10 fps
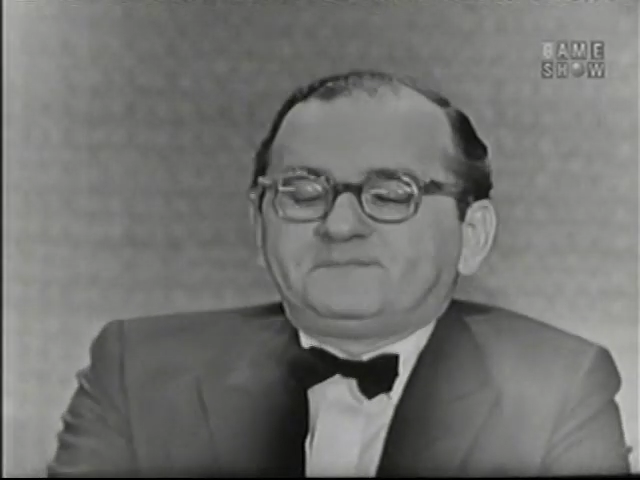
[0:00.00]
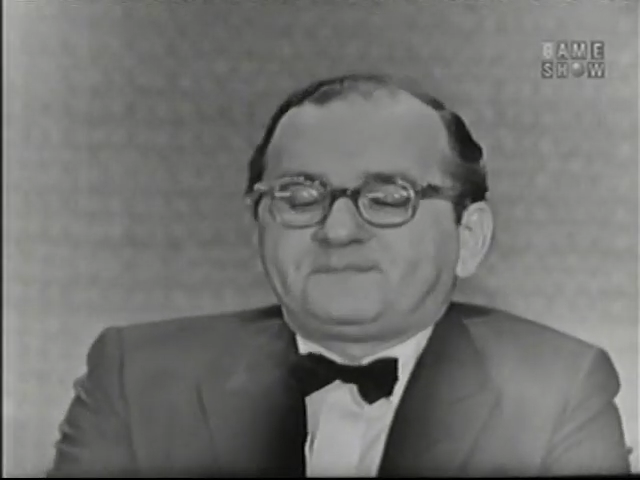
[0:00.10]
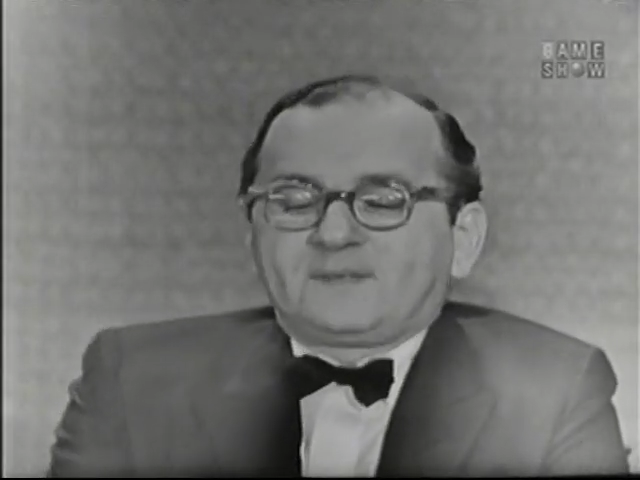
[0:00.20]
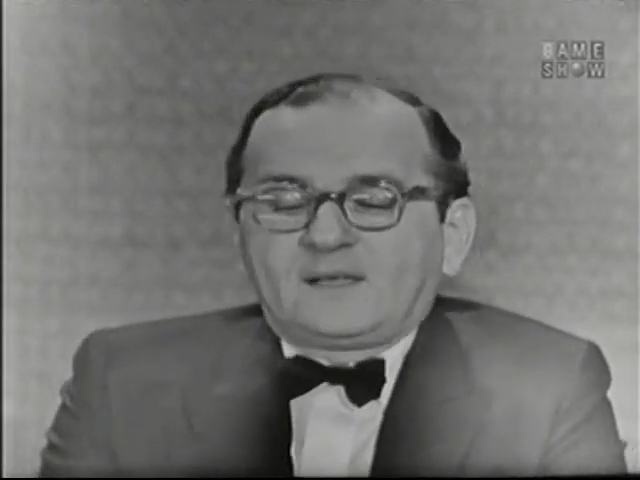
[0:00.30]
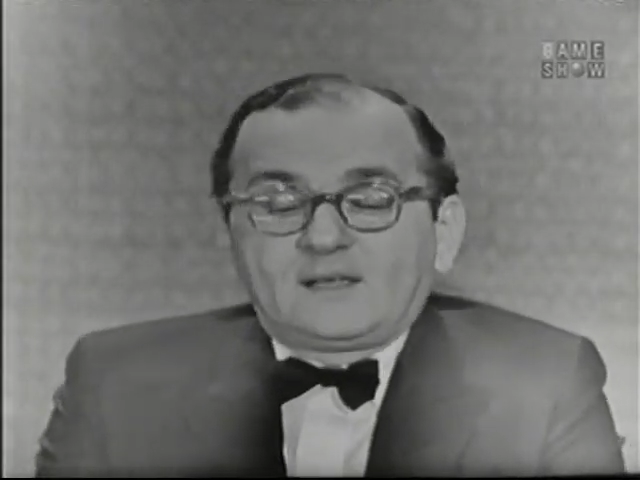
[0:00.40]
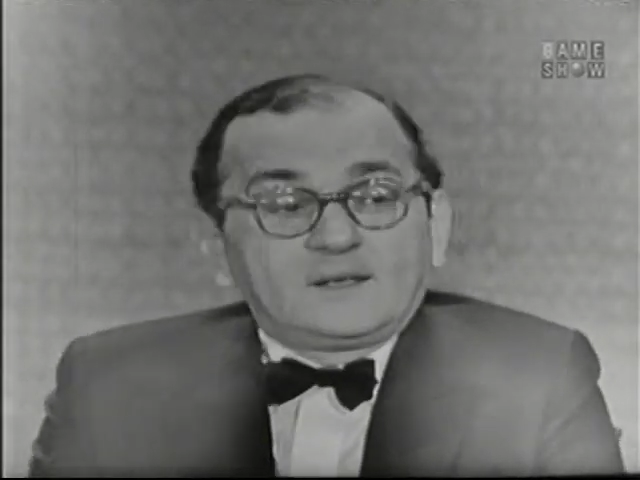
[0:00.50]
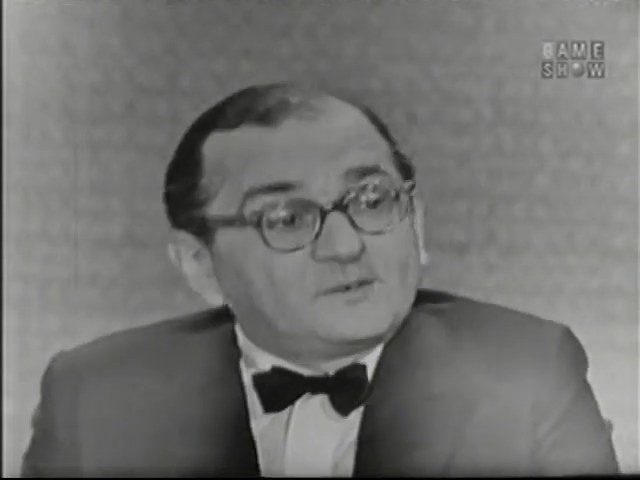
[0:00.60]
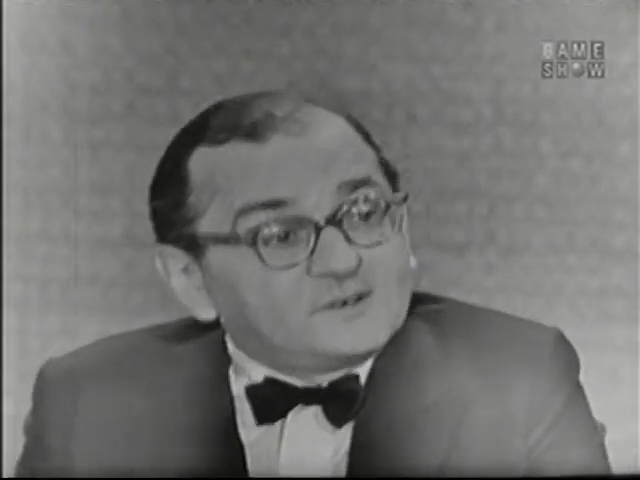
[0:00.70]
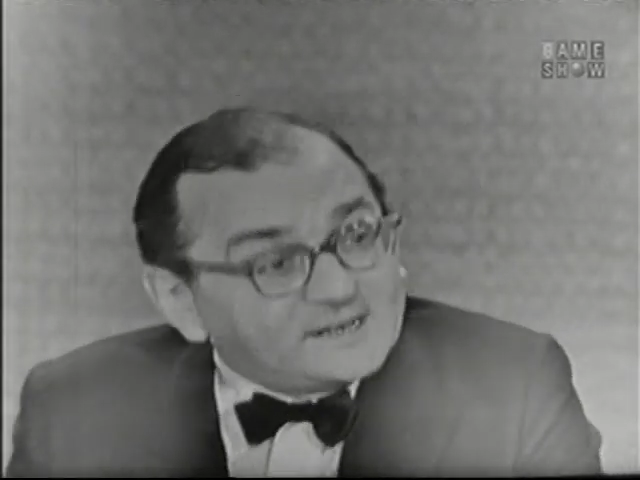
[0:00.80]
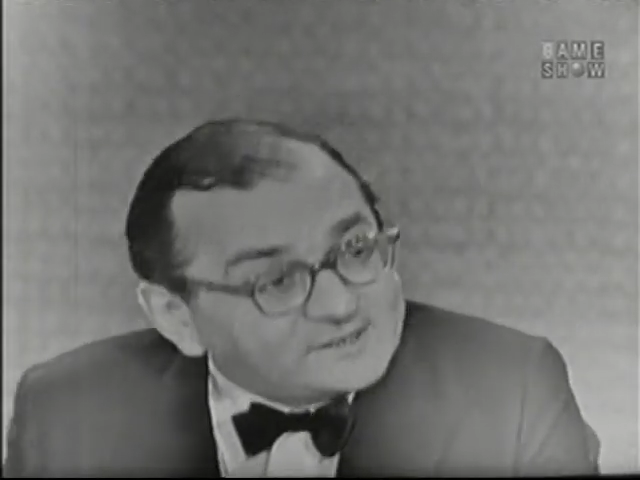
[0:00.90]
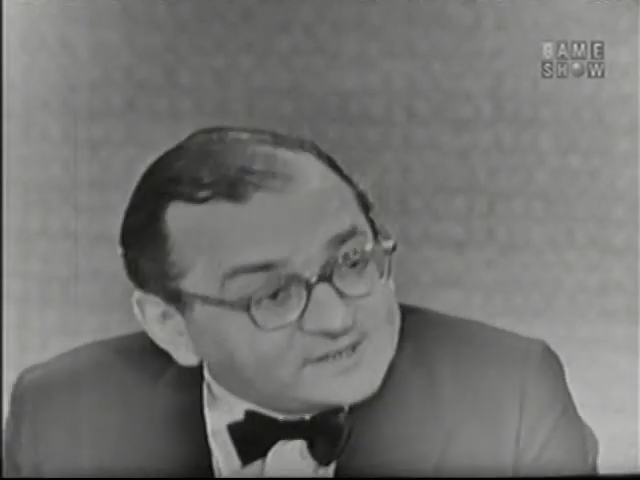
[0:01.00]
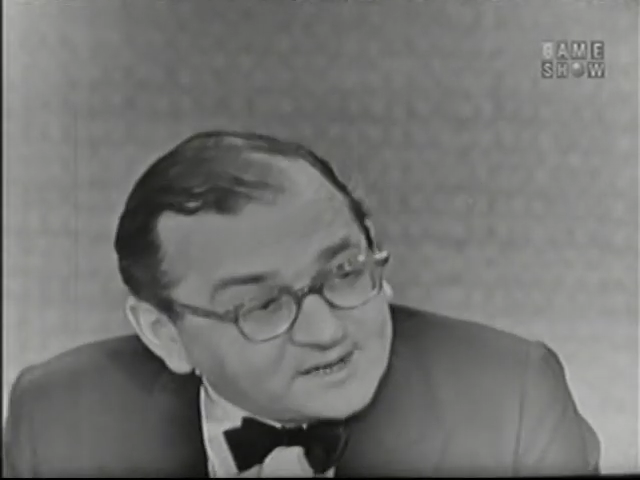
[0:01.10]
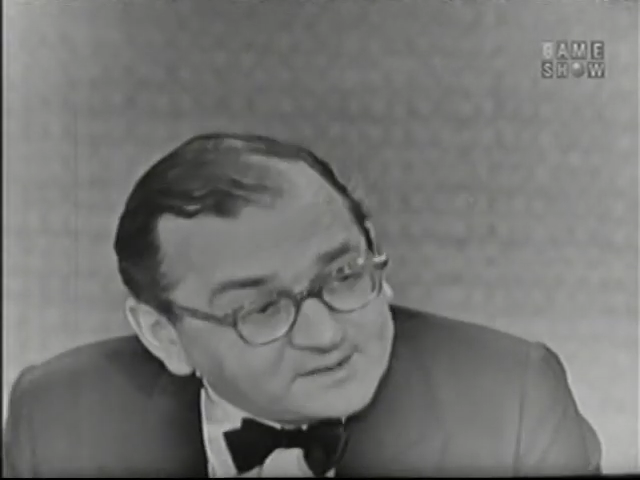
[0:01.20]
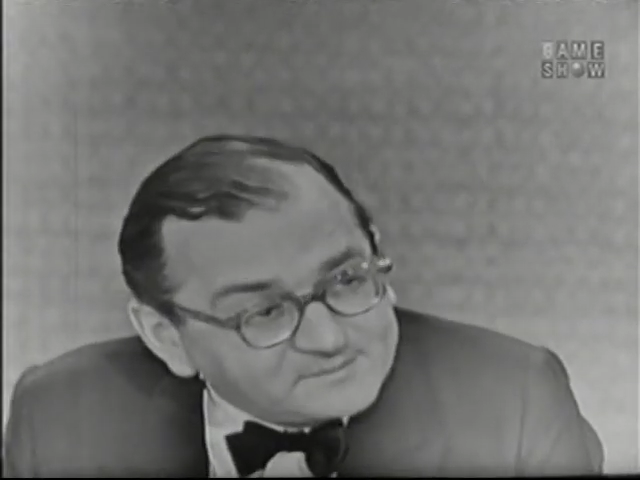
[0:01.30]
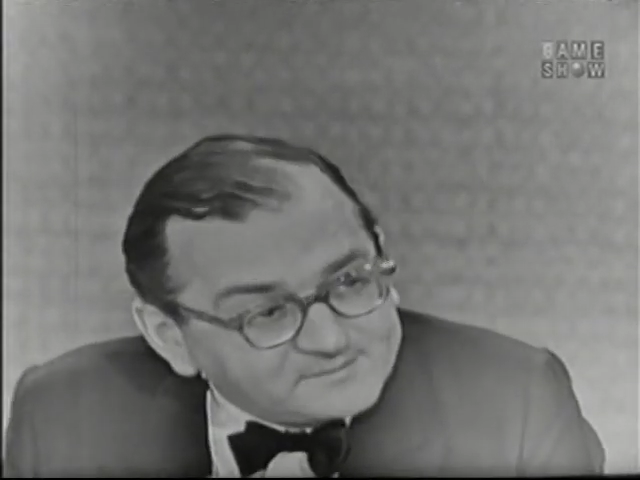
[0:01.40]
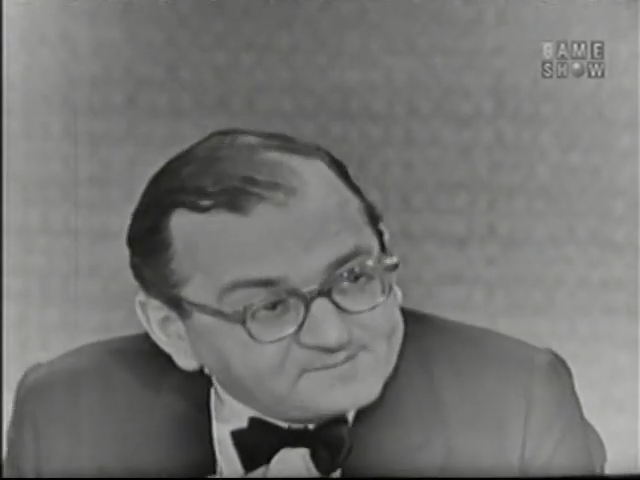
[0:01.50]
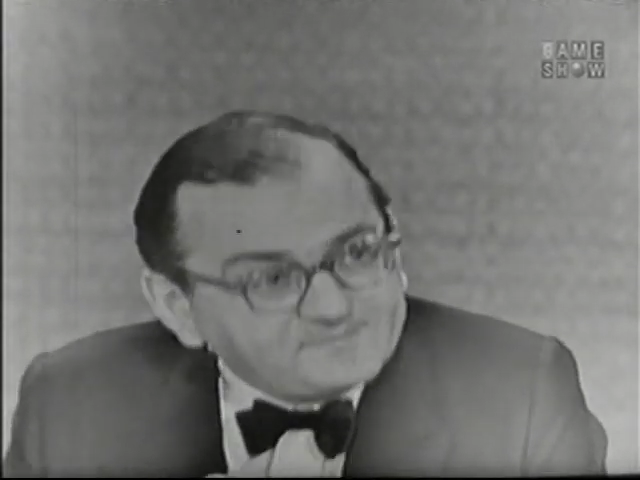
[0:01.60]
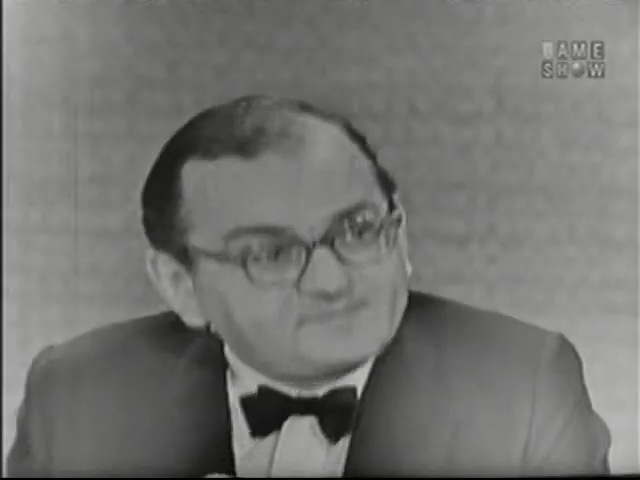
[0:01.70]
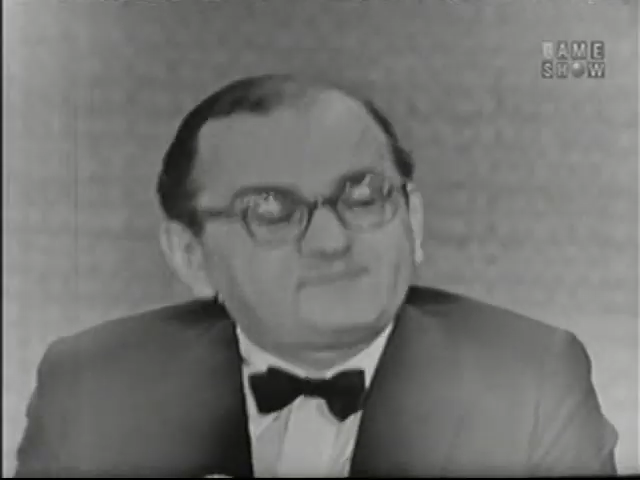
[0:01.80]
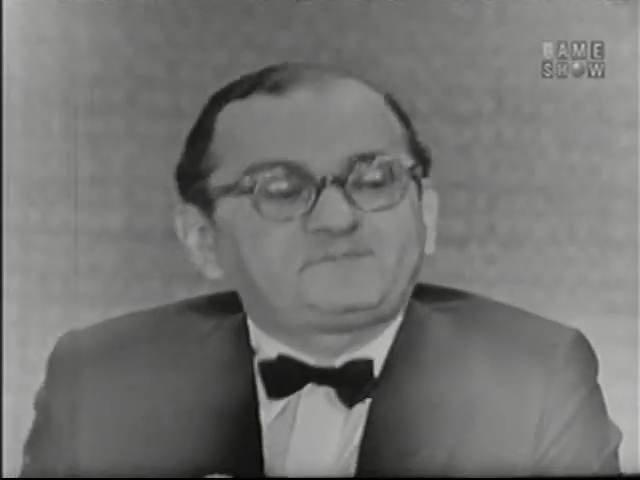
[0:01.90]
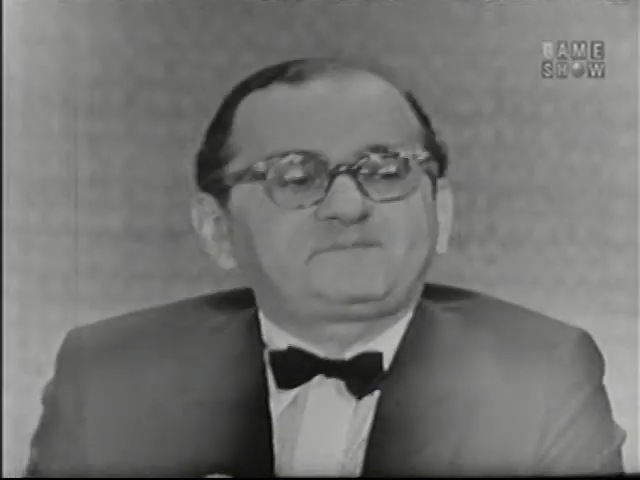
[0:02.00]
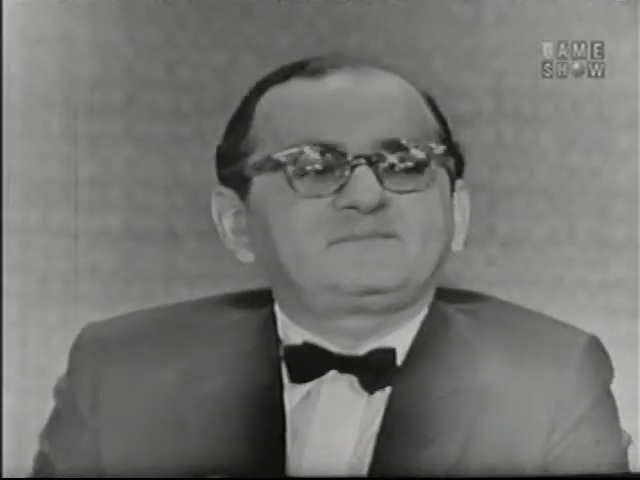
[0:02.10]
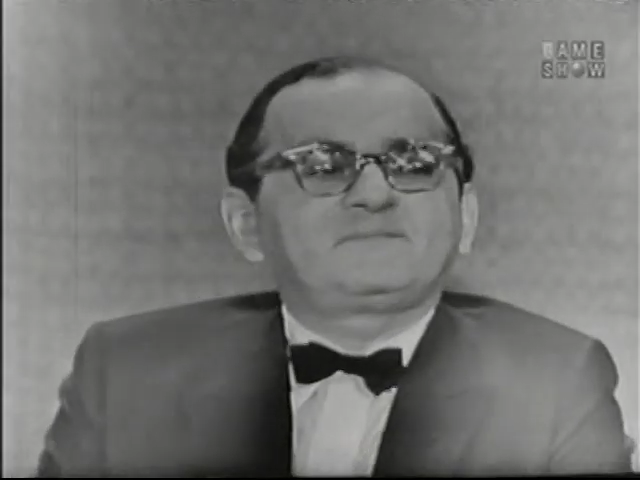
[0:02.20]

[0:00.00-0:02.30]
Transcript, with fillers: Thank you. Good night, John. Good night, Martin.